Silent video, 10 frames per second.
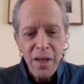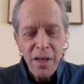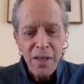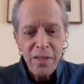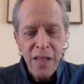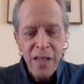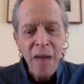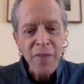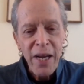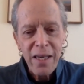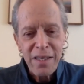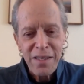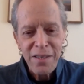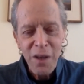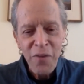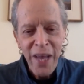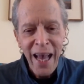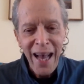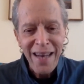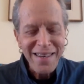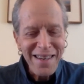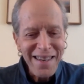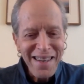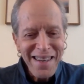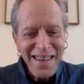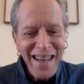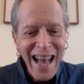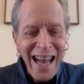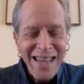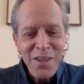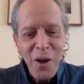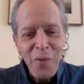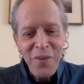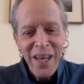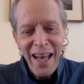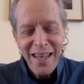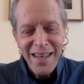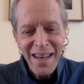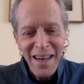Slavic, Soviet, ex-Soviet